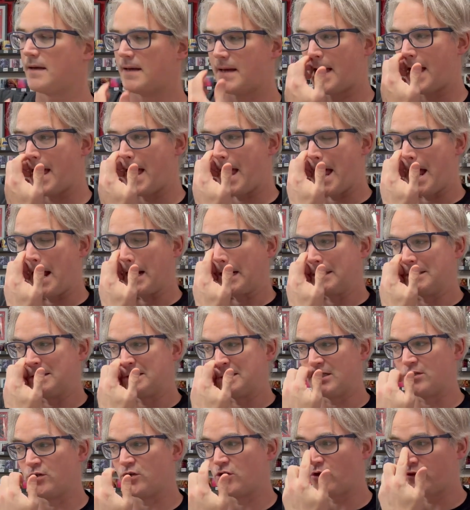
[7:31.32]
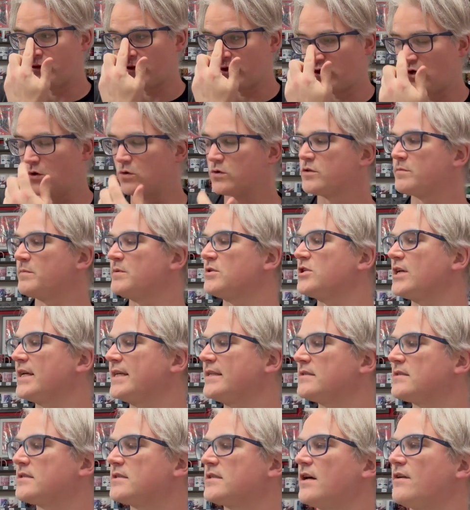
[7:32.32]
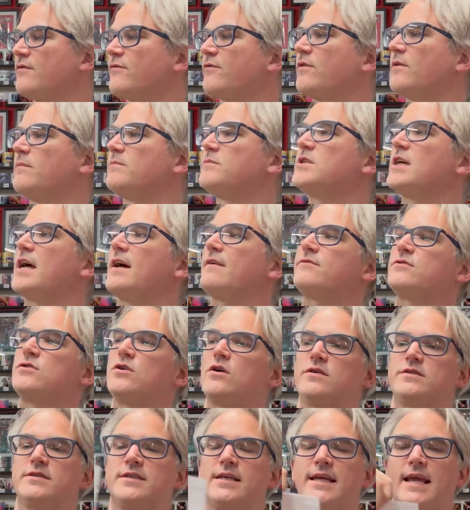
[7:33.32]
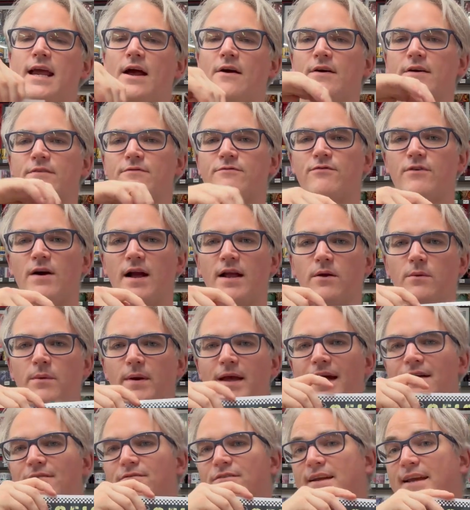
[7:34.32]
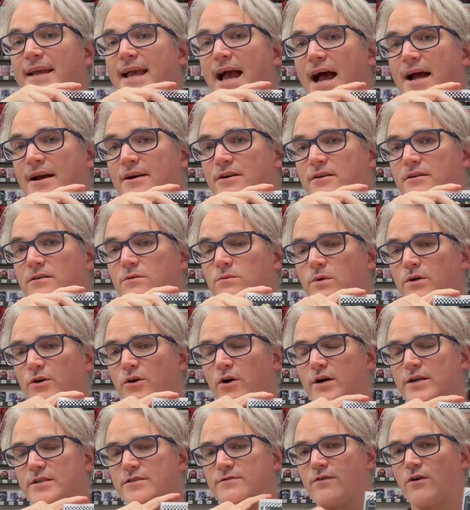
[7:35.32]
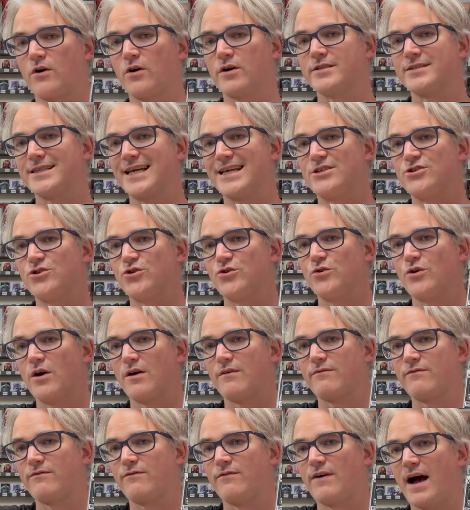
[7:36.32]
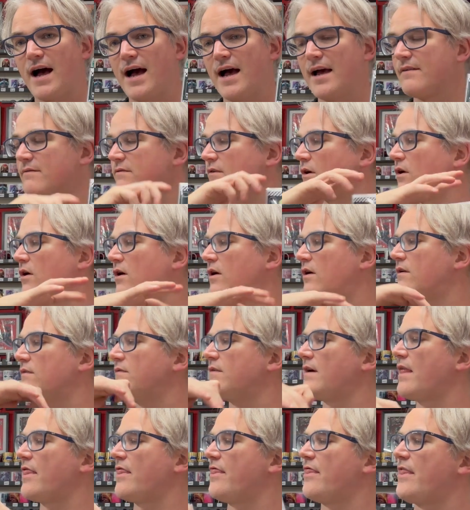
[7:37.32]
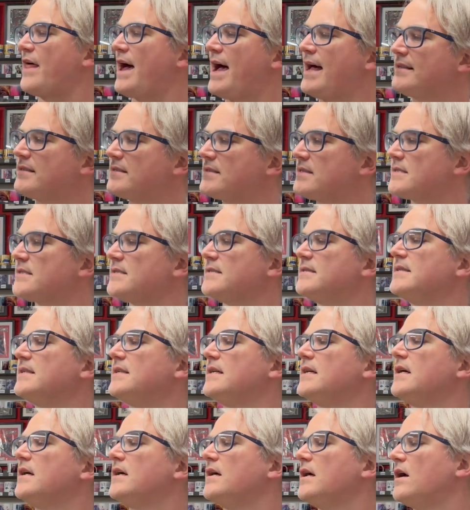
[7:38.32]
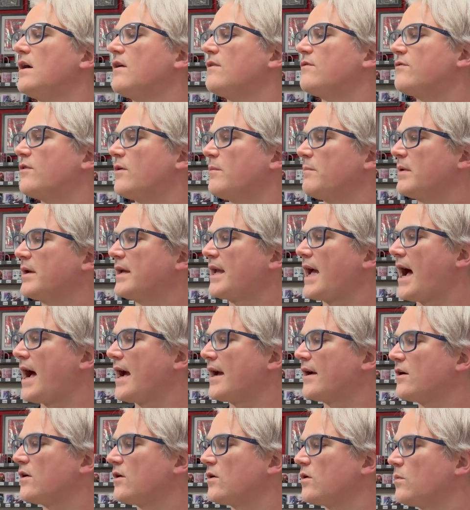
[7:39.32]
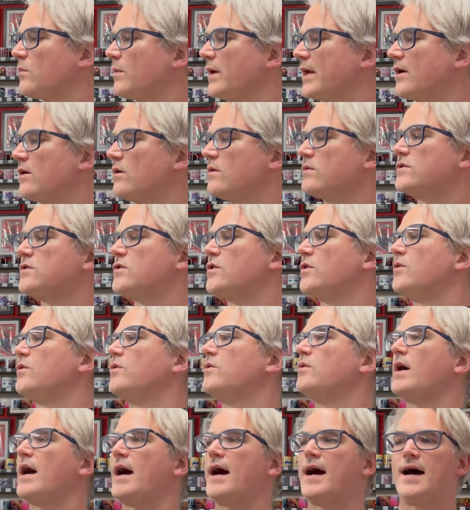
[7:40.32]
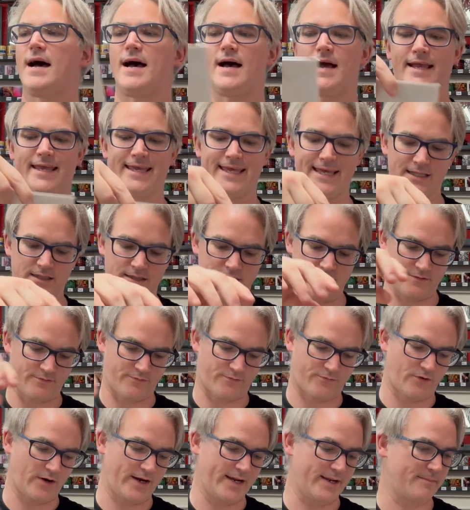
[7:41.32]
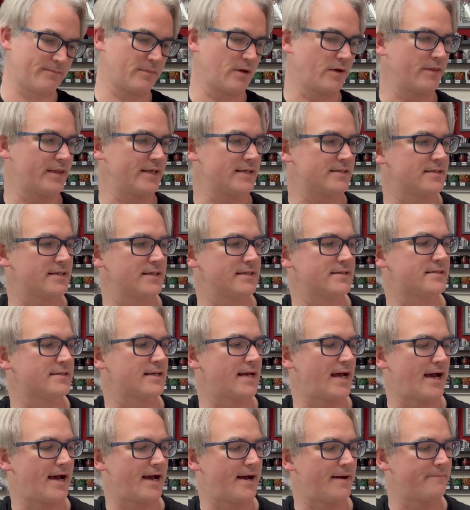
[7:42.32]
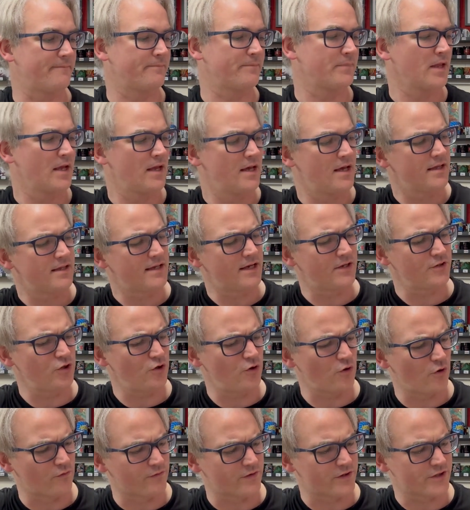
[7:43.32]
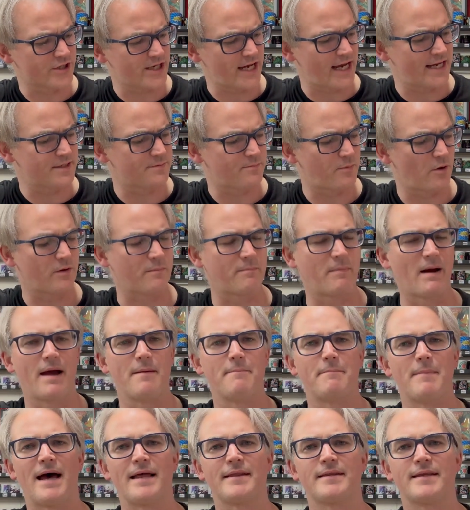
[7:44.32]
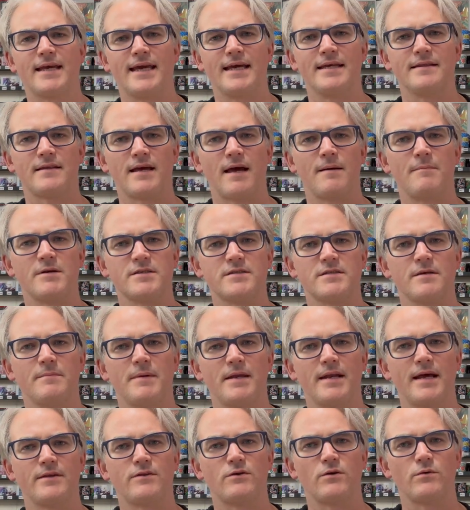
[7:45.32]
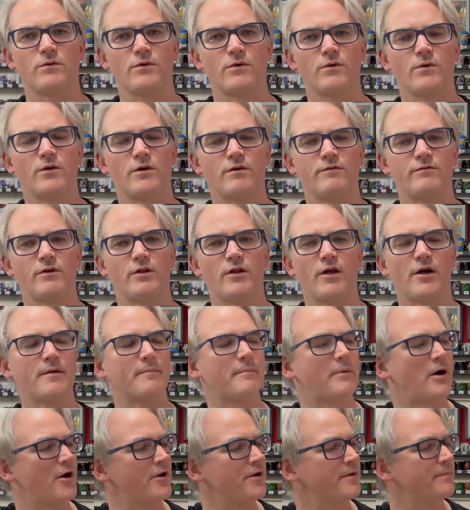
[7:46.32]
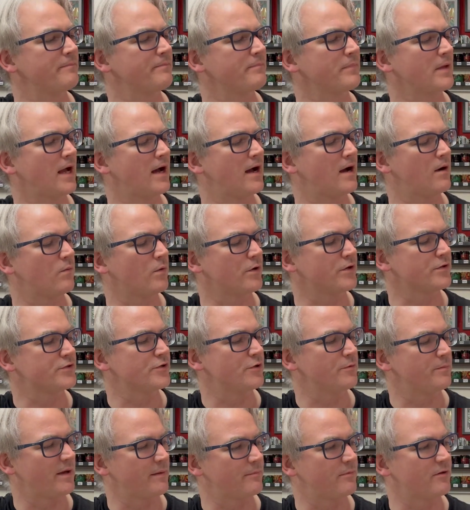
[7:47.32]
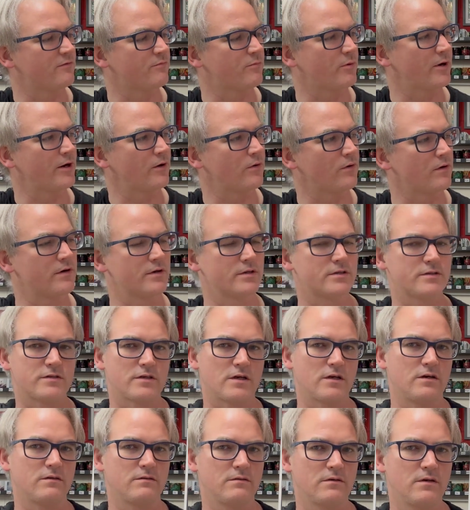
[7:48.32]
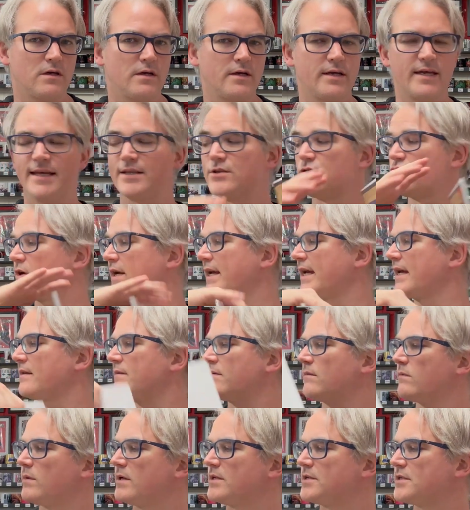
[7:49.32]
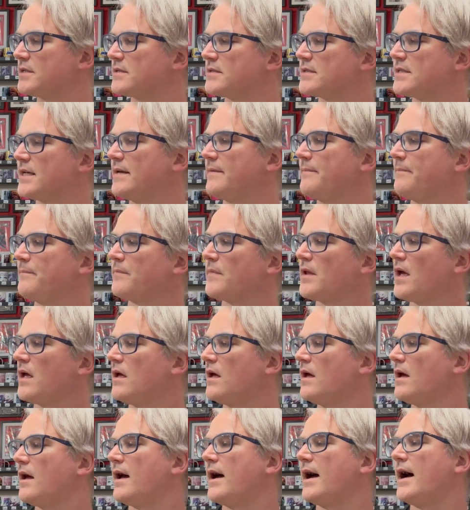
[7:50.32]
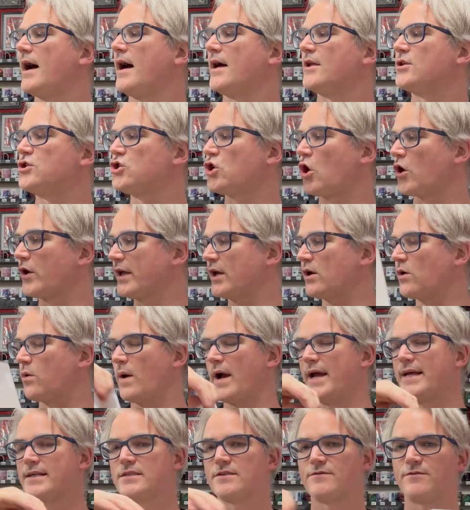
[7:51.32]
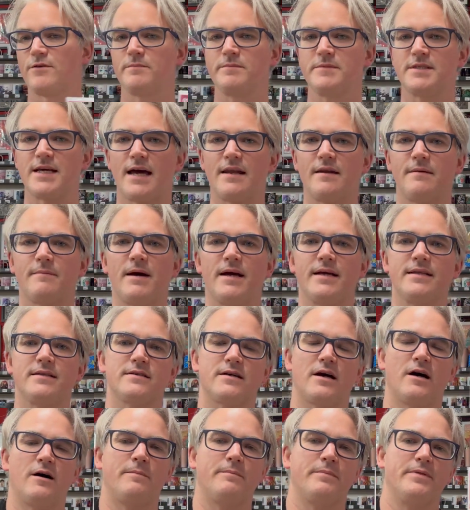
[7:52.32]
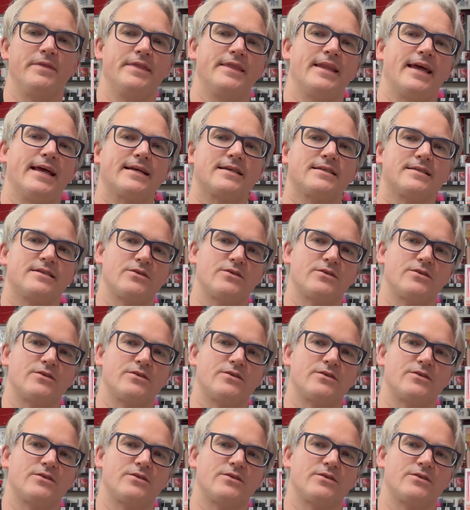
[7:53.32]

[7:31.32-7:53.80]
Continuing on the Ghost Machine stuff from Geoff Johns and Gary Frank, we have Geiger. We're now as far as issue 5 of that. From Geiger, we go to Gilt Frame. This is a new oversized book by Matt Kent. I must admit, I don't know an awful lot about it. One or two people have pre-ordered, so intriguing. We shall see. Johnny Quest from Dynamite up next.